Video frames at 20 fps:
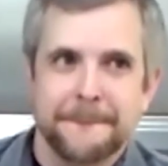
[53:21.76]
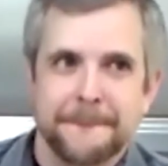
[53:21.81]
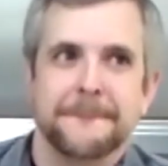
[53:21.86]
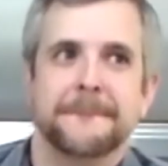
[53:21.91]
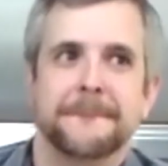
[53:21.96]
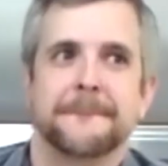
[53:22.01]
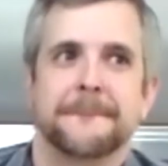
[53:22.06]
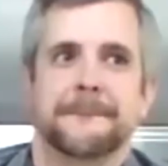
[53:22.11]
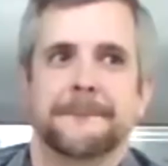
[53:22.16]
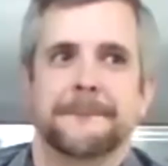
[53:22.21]

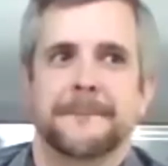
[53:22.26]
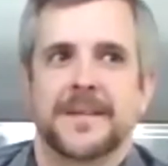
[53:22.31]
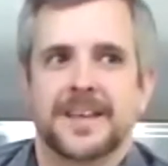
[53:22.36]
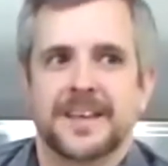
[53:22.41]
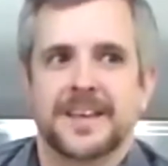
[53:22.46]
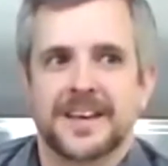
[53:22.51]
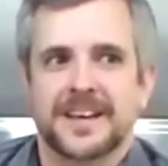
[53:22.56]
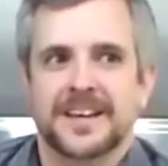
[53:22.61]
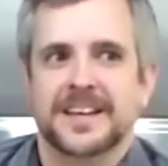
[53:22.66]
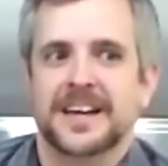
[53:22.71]

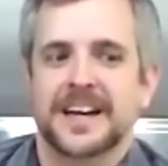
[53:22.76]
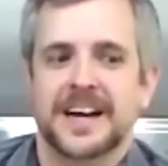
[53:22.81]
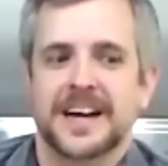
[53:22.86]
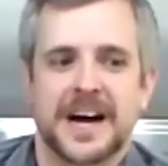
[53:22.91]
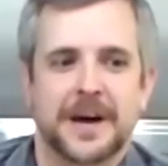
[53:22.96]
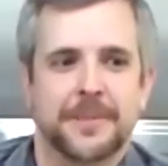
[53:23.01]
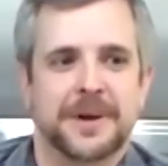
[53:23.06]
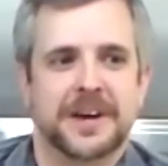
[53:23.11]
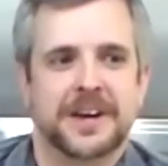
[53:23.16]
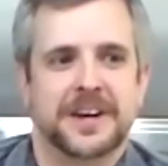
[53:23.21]

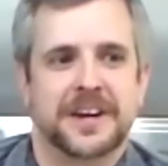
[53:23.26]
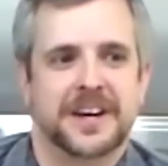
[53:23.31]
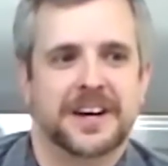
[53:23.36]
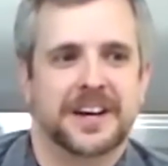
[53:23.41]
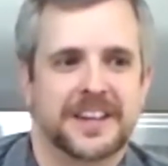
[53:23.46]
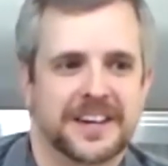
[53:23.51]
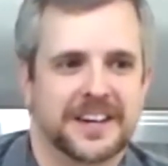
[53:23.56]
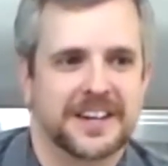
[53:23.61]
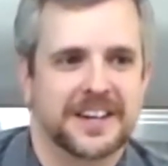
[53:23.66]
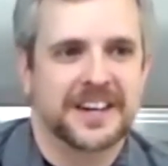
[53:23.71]

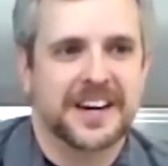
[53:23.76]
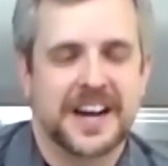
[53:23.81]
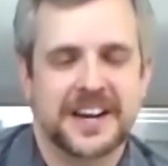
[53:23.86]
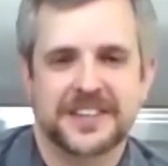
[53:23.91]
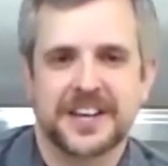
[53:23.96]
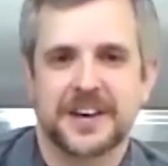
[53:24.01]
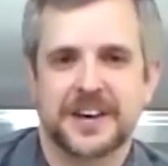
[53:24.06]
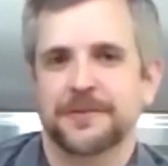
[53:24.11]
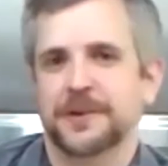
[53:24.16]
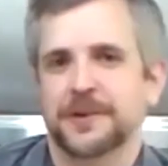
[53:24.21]
I
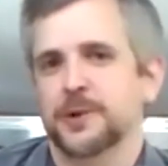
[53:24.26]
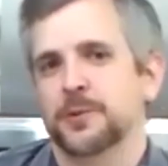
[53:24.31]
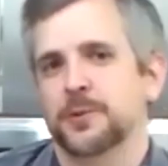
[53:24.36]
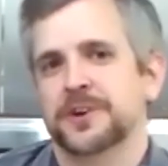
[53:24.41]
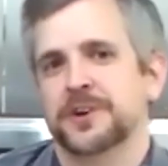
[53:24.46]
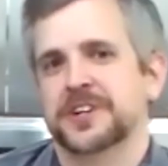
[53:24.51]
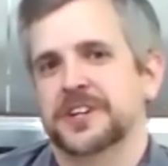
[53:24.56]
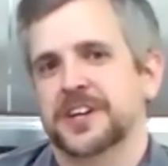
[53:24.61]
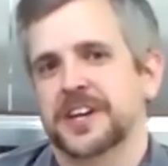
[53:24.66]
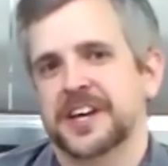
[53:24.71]
definitely
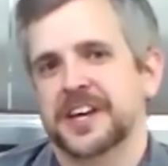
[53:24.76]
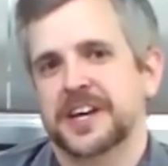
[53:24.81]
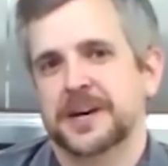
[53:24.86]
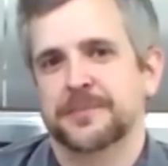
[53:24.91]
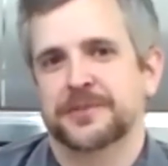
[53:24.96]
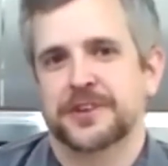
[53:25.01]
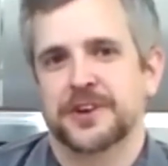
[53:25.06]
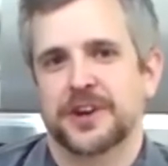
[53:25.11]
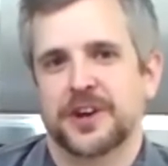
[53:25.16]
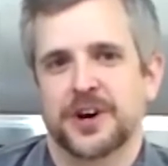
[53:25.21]
wouldn't
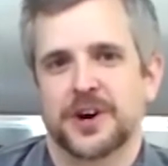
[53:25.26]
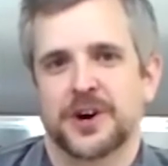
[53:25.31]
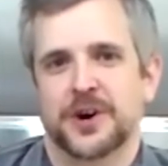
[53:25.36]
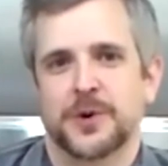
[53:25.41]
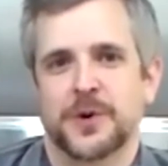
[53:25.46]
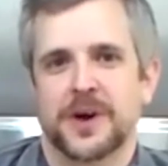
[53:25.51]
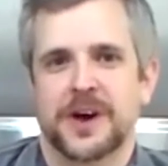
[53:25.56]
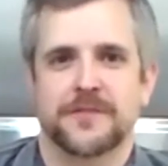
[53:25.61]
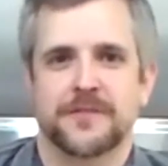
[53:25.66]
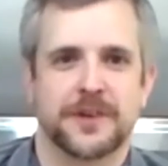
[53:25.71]
claim to
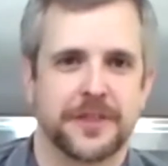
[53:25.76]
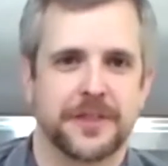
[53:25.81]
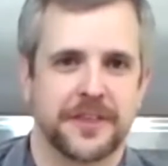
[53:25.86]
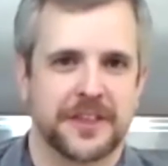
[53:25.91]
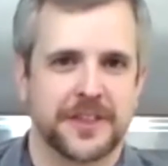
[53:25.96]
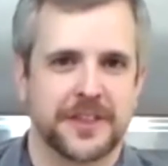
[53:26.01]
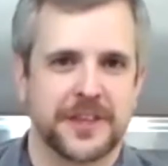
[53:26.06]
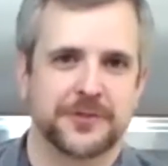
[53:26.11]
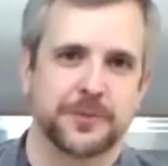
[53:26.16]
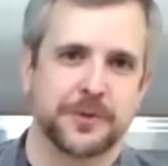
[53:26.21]
know
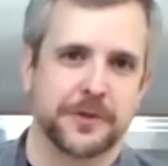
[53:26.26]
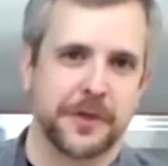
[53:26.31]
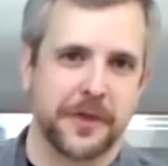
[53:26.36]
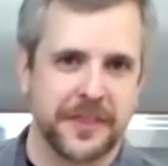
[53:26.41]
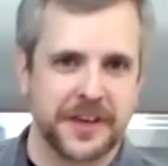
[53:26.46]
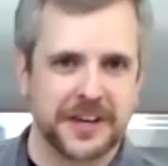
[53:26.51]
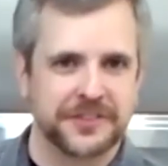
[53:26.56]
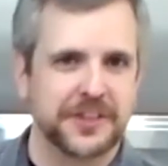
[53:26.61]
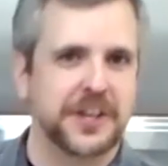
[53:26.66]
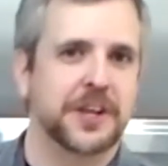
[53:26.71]
everything. That's one of the
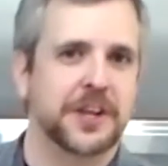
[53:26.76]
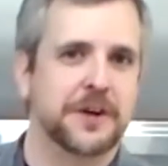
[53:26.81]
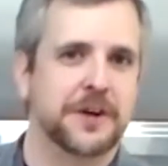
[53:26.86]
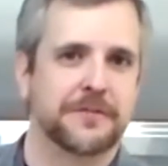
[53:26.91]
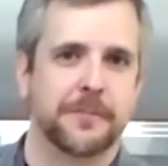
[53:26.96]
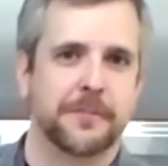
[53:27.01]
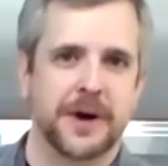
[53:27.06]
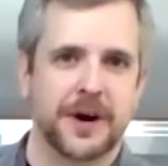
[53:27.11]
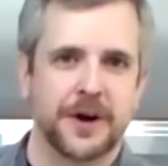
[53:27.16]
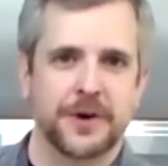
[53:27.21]
things I
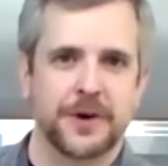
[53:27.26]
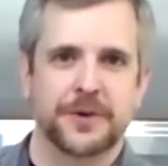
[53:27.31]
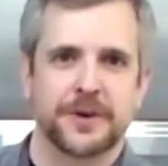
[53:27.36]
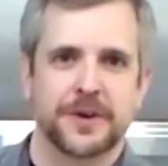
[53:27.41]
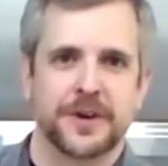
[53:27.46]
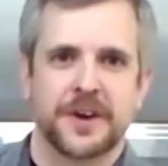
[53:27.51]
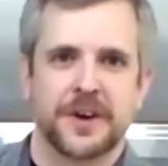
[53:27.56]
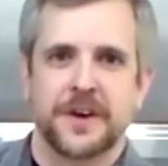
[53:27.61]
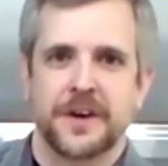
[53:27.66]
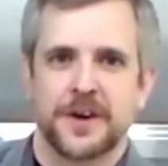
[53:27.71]
love about
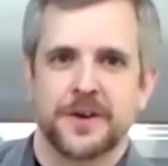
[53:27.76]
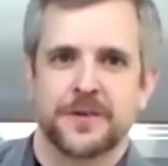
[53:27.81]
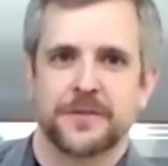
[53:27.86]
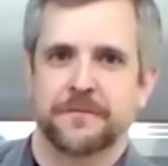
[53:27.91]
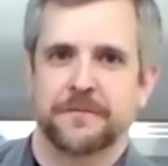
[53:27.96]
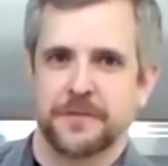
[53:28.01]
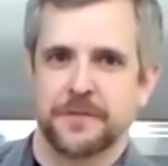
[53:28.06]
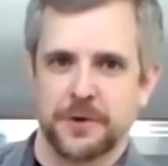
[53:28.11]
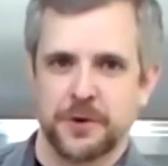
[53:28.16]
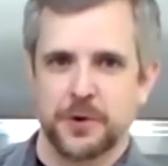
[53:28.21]

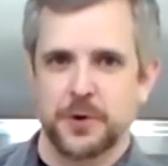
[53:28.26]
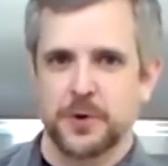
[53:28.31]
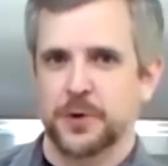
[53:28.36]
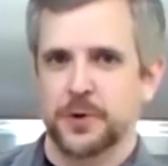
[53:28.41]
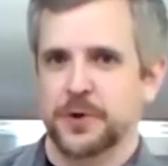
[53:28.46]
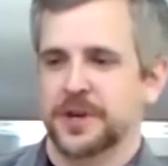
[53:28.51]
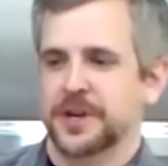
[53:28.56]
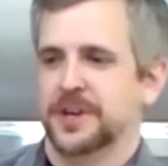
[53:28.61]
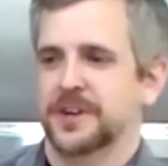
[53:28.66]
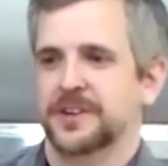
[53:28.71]

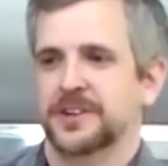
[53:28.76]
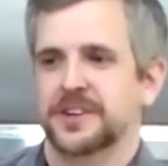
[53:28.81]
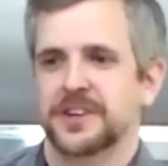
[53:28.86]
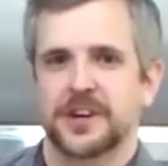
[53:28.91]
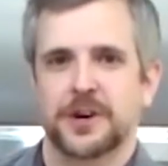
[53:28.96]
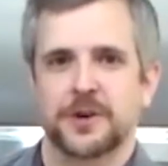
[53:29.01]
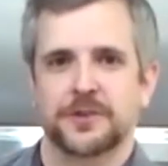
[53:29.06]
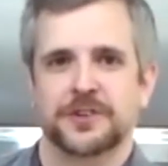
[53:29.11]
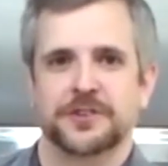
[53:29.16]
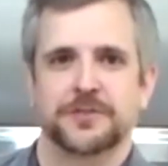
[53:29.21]
food, and
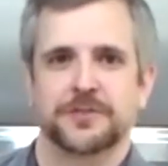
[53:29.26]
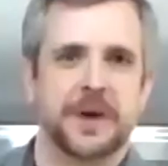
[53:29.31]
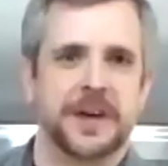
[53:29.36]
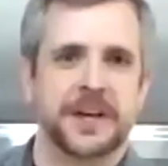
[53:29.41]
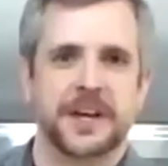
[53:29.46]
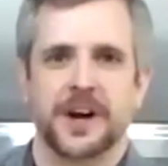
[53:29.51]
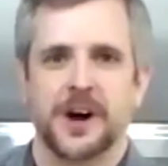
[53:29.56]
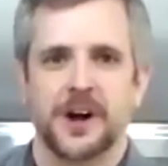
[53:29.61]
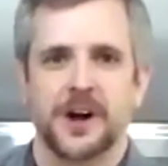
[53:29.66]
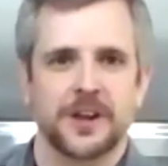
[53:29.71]
just
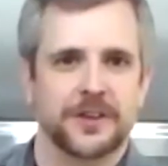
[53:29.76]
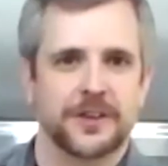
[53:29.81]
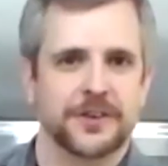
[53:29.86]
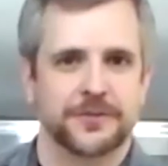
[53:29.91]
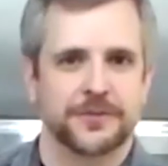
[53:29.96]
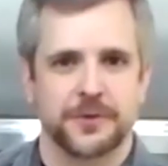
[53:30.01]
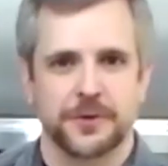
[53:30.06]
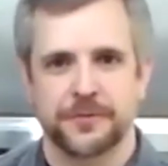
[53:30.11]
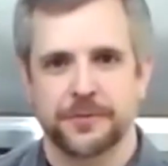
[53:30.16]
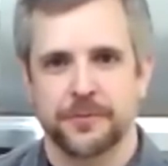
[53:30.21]
making all of this
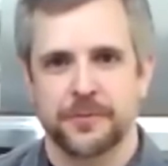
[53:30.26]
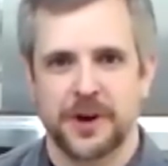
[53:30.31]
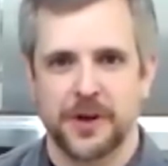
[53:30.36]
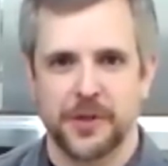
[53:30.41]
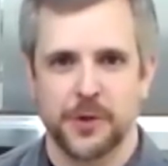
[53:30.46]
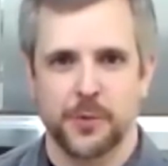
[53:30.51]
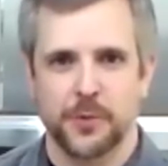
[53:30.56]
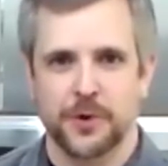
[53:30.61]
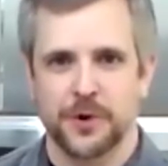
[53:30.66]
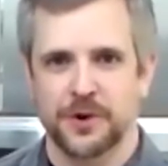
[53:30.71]
food from
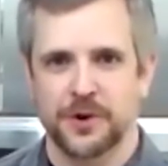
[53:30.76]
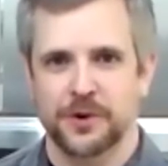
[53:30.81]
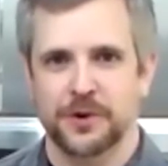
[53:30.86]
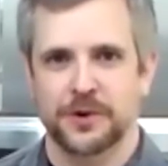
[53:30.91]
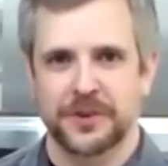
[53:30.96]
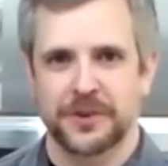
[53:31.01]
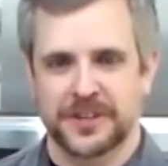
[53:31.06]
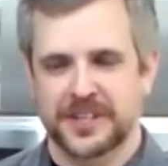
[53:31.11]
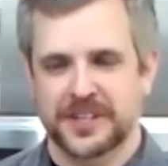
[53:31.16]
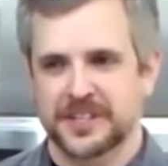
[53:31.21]
around the
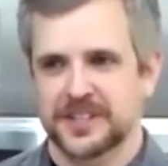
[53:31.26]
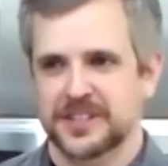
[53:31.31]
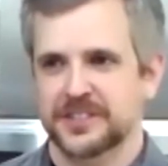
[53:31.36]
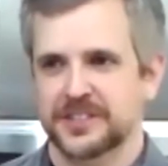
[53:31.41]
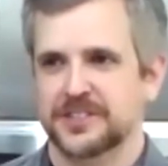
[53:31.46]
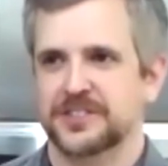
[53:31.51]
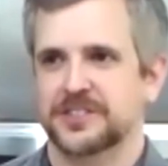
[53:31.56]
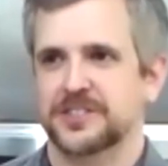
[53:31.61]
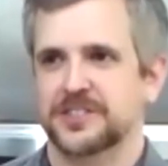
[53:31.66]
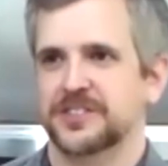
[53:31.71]
world
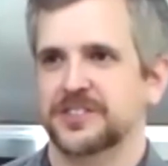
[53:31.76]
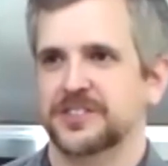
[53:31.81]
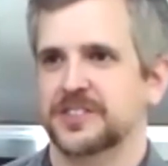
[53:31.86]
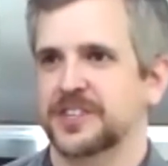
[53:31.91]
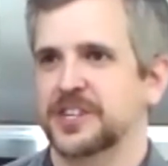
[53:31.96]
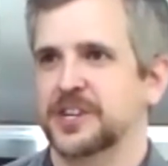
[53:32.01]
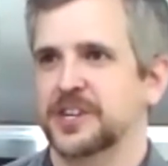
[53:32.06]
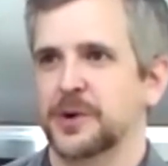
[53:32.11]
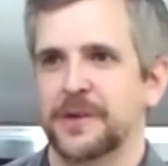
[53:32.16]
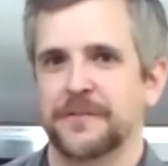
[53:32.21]
is,
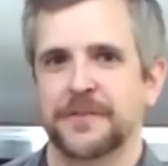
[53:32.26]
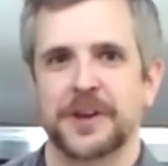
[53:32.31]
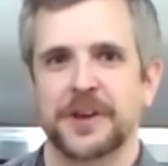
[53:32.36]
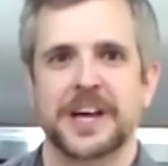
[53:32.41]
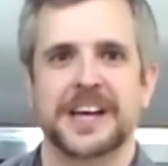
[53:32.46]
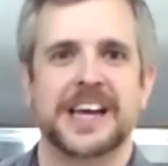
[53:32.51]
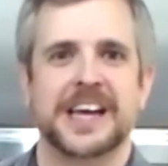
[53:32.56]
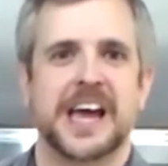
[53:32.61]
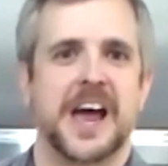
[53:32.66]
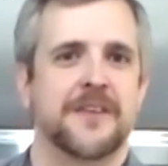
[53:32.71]
I feel
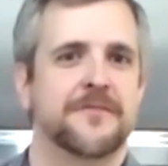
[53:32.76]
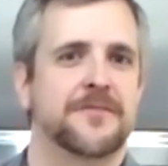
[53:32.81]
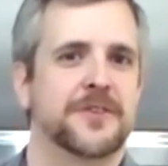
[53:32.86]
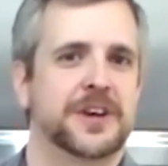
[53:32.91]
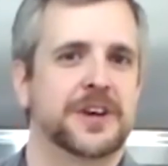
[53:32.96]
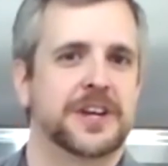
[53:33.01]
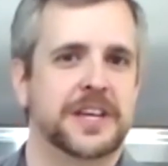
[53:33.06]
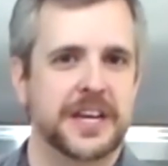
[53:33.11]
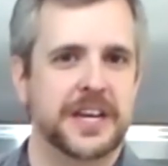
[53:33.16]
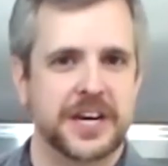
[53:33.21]
like
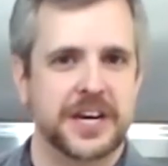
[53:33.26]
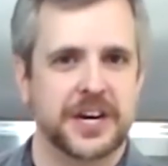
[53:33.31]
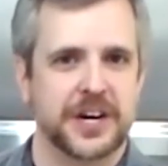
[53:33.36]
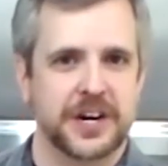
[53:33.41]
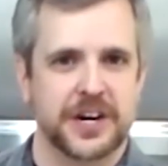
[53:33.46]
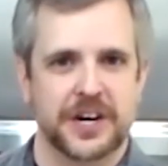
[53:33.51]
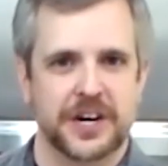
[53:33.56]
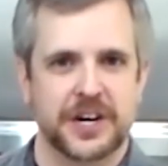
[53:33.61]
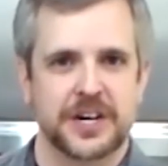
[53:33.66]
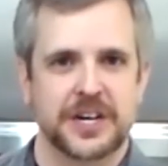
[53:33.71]
every
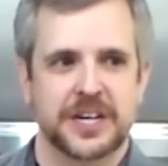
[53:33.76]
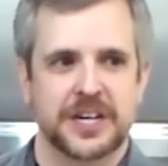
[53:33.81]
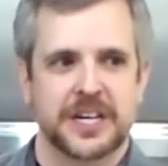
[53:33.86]
year,